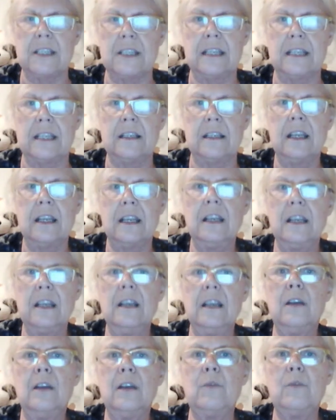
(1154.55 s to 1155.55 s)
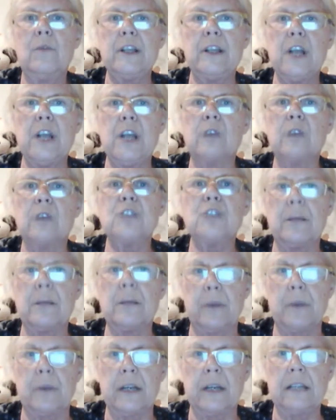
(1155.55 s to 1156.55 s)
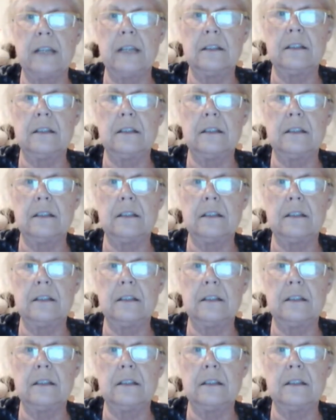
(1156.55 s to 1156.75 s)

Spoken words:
it when y'all jump on it.